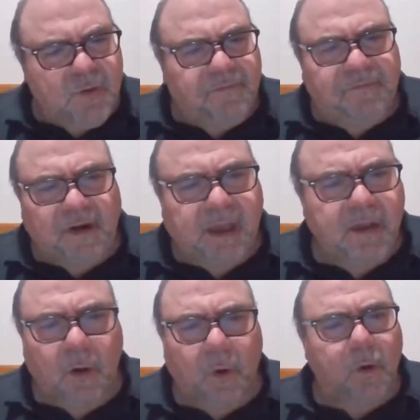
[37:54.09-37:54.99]
you
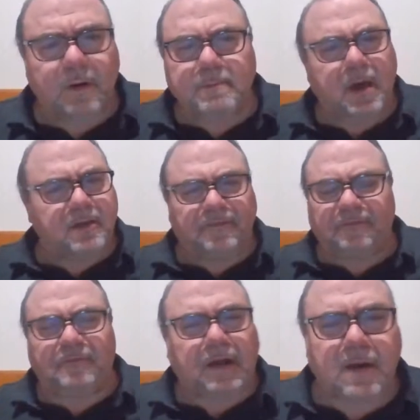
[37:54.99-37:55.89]
fucking whore,
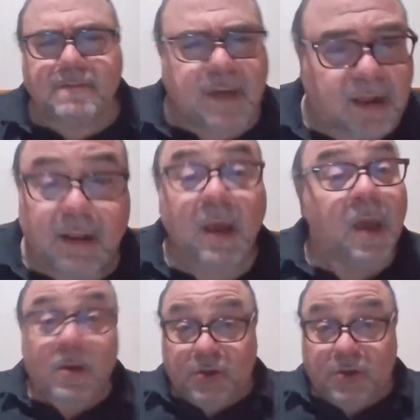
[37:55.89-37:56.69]
motherfucker.